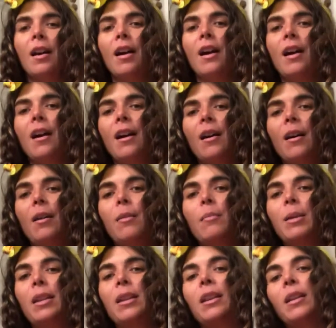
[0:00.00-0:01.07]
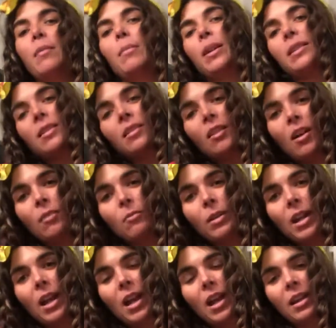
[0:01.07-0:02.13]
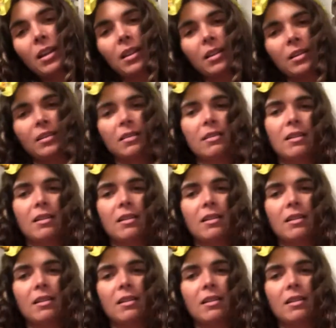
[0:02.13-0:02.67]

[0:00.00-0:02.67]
And in my salon when I had it,